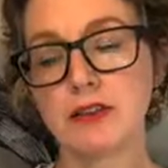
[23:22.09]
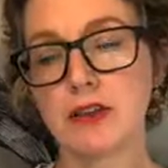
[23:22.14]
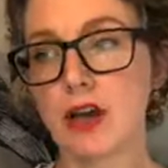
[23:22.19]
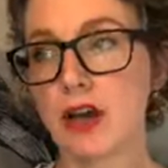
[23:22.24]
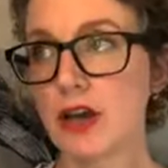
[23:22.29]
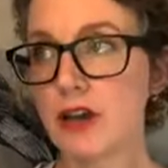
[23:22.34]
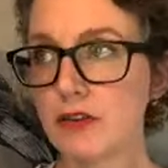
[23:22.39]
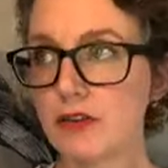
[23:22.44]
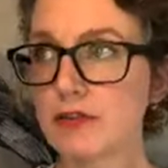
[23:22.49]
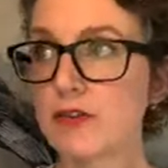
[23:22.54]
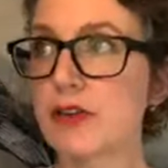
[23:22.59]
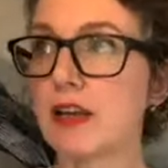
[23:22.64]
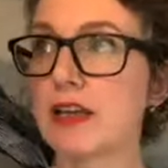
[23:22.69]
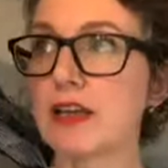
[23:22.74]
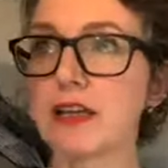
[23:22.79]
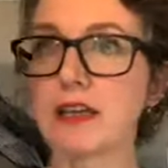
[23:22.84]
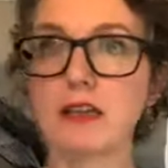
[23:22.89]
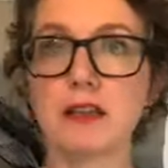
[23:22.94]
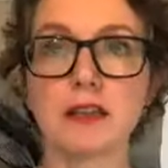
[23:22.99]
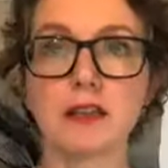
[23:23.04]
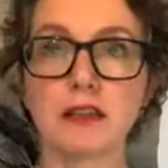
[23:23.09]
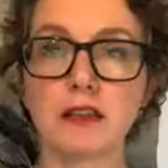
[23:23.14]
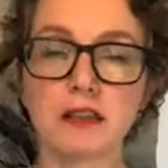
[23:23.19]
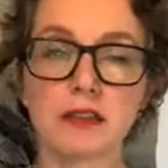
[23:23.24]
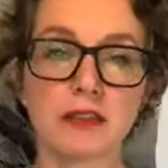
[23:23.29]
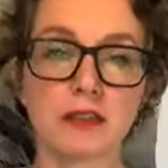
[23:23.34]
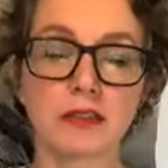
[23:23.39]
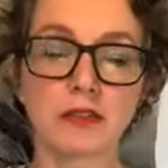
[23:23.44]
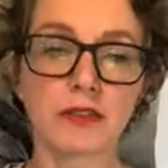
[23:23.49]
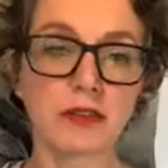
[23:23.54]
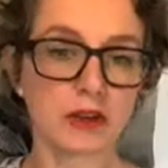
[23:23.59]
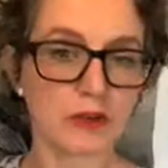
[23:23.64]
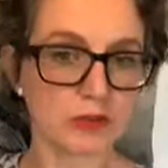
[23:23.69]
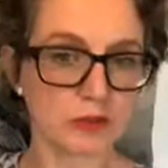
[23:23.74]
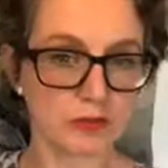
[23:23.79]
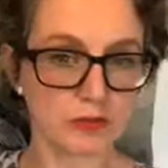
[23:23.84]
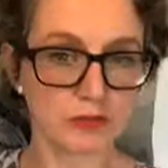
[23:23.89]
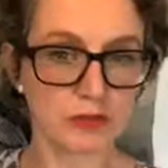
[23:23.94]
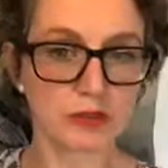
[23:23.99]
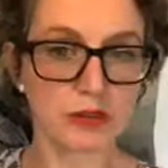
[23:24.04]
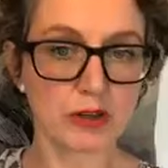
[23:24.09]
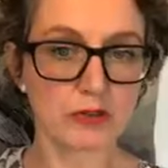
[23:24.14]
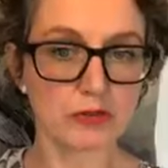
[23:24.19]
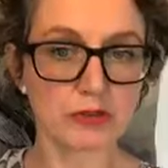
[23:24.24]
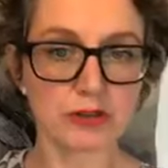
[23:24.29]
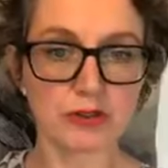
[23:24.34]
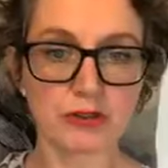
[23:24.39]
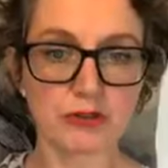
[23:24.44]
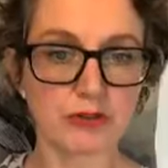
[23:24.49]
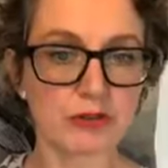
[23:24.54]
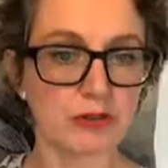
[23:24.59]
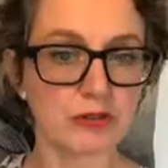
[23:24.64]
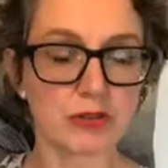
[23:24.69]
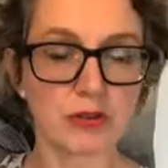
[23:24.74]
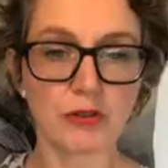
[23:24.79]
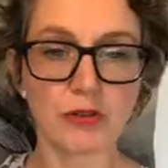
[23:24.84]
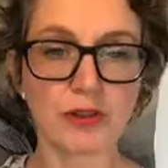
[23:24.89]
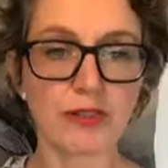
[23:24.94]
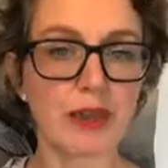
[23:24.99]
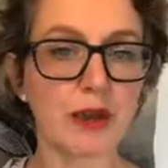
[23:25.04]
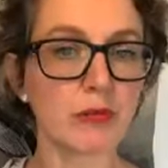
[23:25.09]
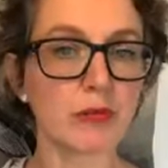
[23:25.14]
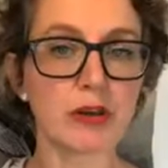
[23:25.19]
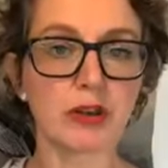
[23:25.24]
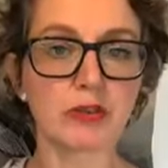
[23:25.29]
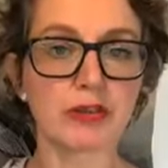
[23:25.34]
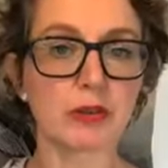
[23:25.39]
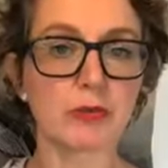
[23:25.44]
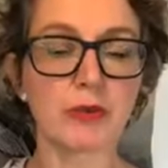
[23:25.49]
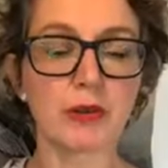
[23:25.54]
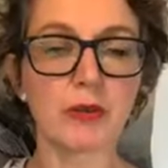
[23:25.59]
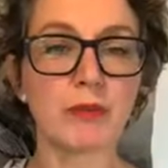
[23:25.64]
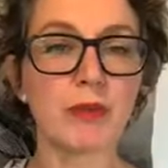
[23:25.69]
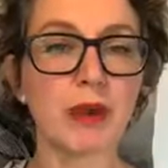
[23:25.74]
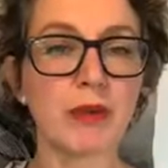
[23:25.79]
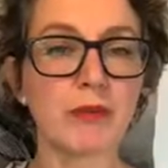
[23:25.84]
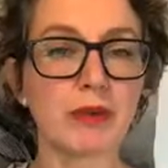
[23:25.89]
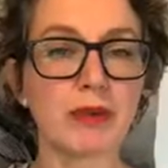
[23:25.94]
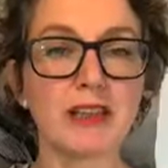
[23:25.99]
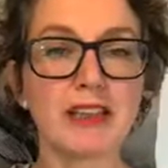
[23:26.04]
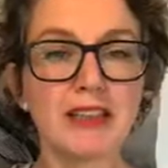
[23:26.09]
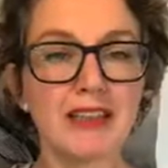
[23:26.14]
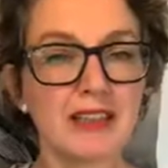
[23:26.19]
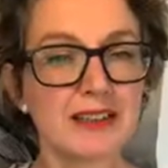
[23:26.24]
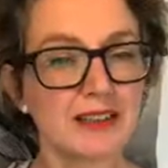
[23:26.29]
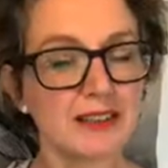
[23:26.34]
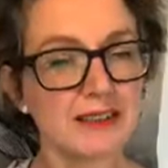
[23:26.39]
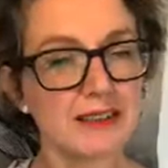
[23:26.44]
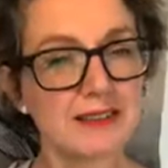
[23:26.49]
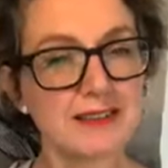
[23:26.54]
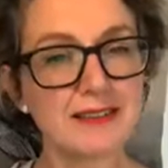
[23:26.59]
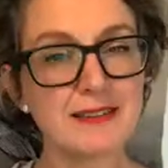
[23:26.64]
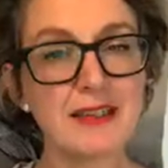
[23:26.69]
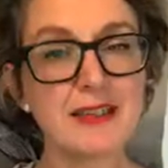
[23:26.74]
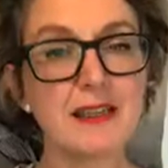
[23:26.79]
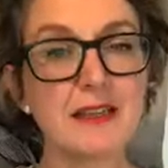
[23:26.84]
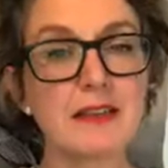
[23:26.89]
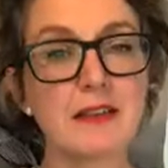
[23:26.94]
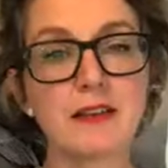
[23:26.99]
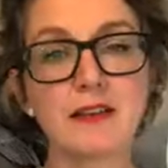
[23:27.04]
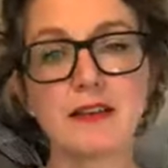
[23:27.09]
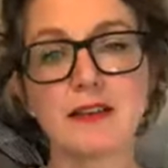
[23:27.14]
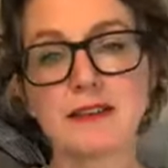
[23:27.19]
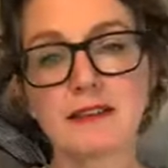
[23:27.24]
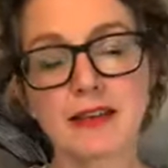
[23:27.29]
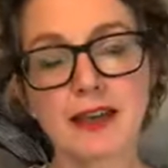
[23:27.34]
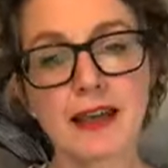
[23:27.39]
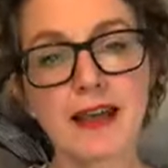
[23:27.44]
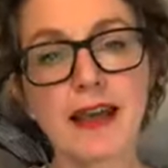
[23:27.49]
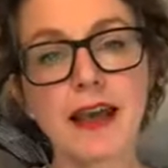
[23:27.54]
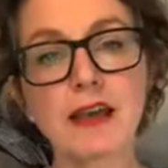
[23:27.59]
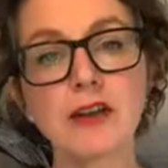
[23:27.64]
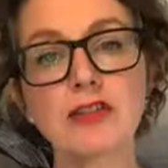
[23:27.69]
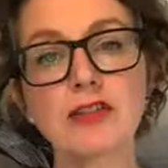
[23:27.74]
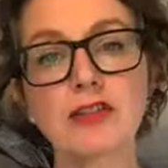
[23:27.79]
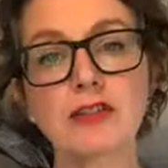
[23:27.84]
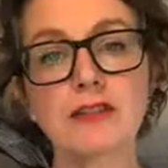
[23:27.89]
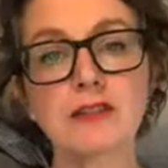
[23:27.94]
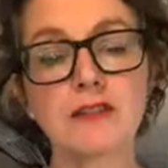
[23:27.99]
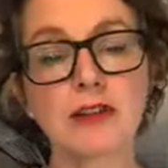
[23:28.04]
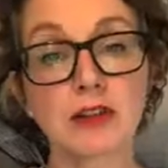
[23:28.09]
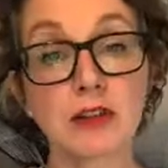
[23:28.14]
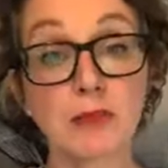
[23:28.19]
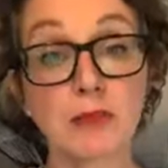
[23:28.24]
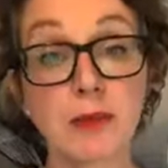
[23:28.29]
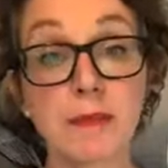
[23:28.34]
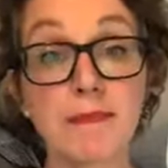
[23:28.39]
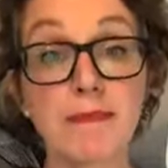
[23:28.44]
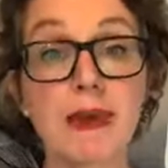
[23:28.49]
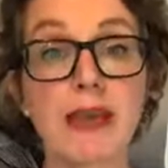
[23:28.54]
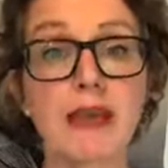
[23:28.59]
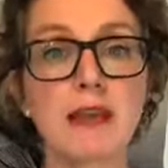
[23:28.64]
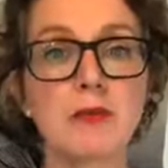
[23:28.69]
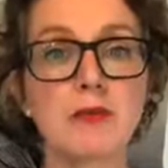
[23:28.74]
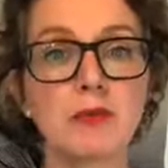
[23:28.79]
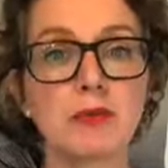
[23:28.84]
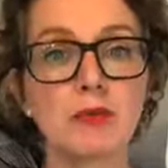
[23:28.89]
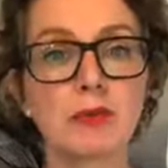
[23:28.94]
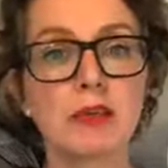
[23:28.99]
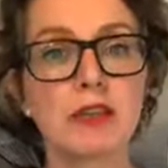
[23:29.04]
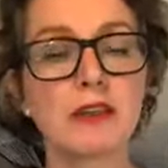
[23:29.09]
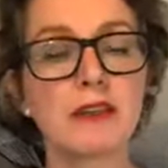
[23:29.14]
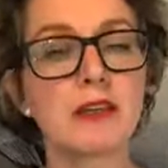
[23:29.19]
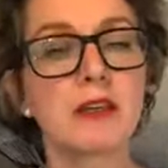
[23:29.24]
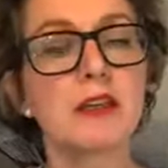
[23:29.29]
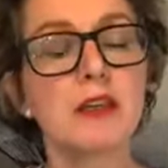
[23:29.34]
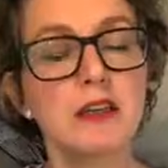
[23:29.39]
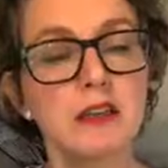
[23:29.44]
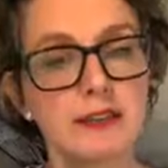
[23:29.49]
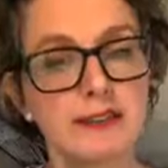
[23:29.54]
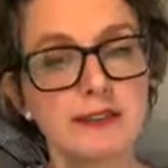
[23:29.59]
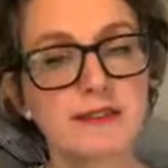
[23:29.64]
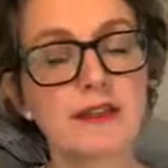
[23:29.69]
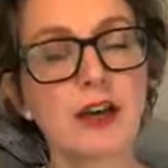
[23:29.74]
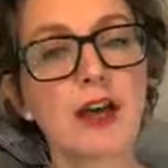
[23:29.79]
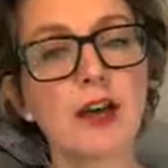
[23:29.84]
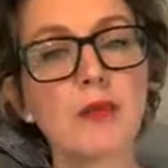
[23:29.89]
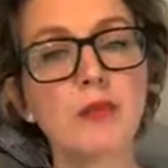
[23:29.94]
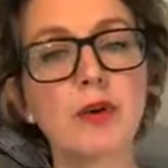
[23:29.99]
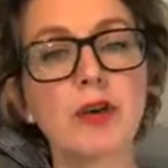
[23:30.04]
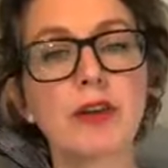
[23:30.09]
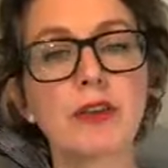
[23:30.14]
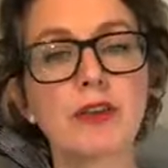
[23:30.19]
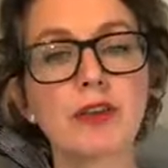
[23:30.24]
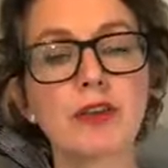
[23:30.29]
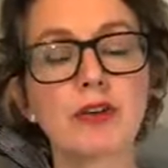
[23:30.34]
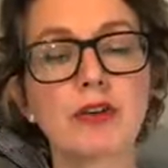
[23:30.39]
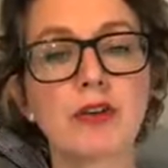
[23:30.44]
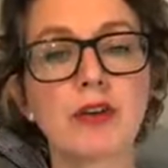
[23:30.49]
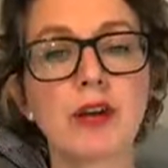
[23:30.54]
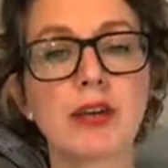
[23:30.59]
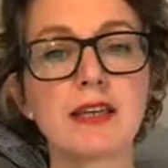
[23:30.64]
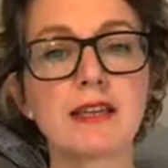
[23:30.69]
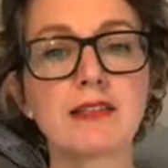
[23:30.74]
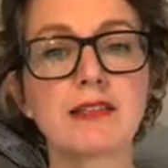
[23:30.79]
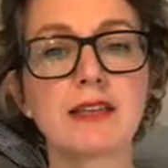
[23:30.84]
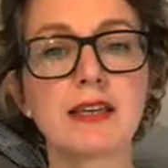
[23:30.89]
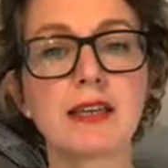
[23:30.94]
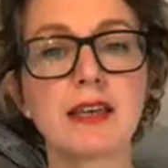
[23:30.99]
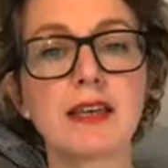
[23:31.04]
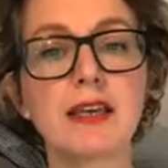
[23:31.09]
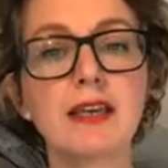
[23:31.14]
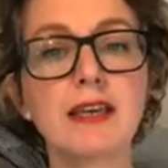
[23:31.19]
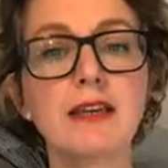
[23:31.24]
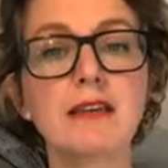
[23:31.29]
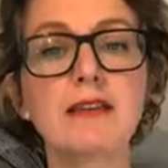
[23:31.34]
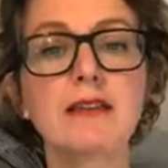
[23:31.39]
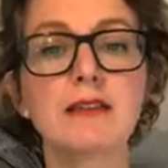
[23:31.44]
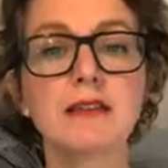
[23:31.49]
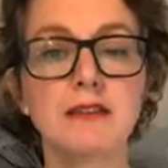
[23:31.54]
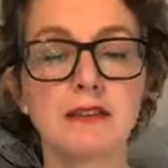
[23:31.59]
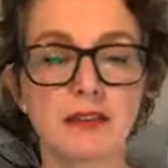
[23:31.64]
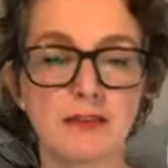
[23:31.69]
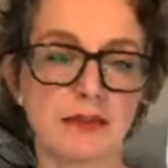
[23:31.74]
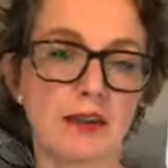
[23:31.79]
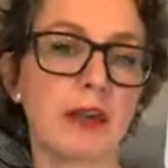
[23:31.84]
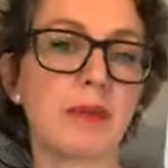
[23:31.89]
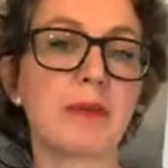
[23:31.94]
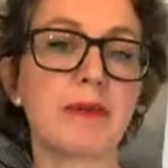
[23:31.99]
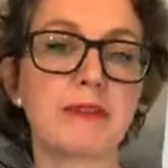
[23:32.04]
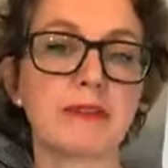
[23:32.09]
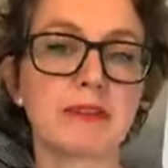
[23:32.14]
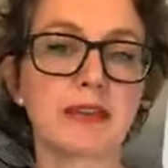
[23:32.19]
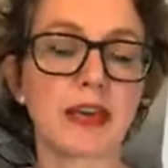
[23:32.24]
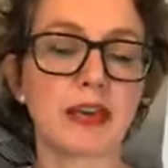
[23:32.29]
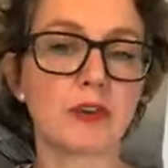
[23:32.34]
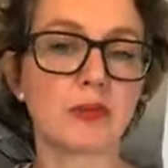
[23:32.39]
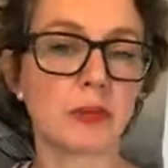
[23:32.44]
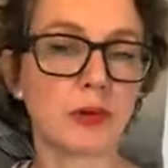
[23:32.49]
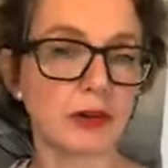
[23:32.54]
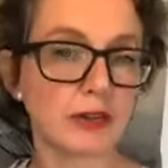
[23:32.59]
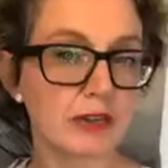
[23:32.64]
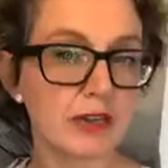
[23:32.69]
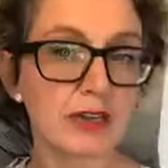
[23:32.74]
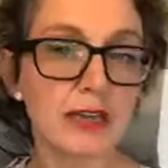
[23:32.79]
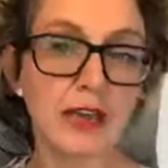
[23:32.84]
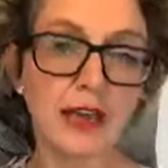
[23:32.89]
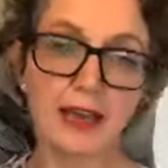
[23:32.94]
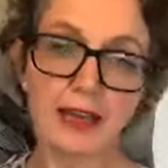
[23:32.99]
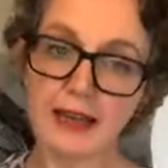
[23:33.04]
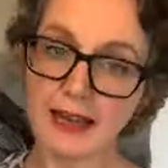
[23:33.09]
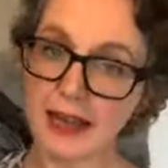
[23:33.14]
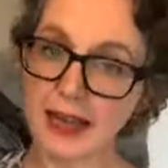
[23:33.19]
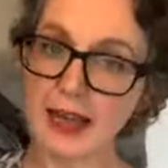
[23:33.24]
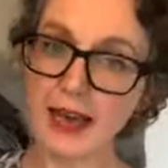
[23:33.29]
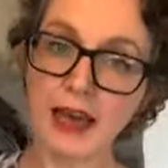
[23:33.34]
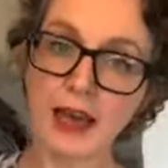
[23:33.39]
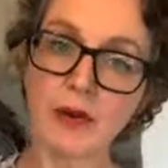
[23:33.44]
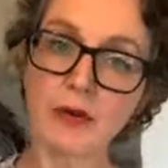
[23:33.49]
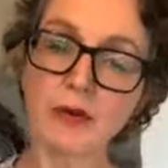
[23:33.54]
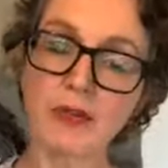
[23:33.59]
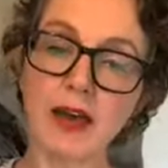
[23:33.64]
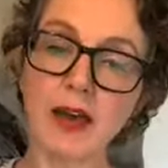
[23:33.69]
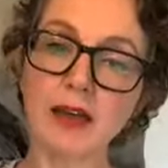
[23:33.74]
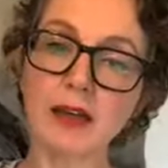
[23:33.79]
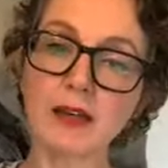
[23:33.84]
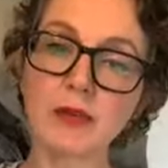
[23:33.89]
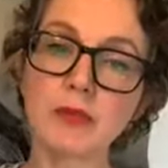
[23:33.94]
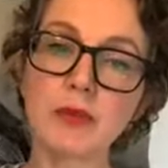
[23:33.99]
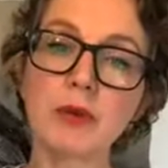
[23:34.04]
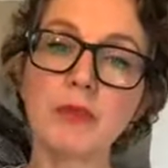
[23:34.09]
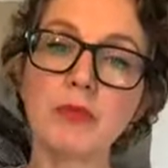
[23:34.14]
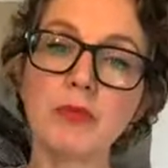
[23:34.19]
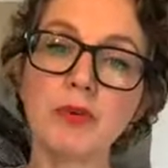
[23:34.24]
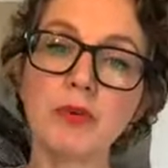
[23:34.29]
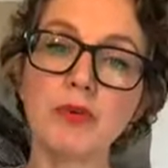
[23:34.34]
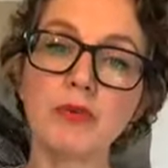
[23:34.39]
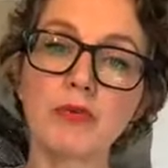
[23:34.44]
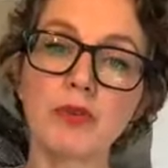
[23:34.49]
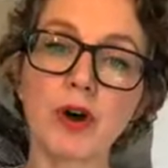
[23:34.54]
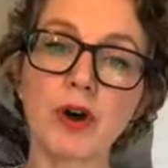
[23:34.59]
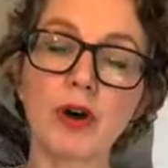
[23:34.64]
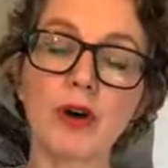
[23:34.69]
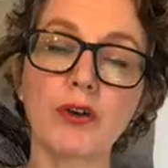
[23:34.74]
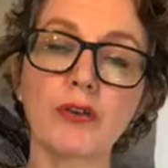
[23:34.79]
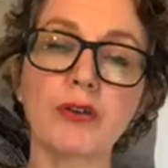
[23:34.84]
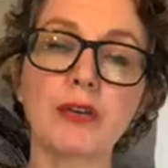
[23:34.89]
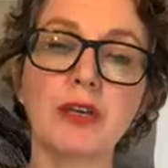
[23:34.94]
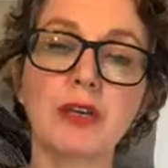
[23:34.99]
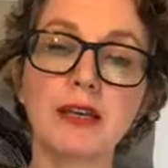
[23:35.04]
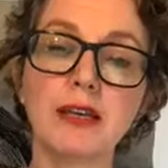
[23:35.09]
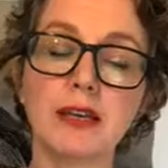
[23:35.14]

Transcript: hopefully those students who are on that workshop at the moment can see that there's connections that can be made between the design work that you're creating in Developing Sketchbooks and how that can be moved on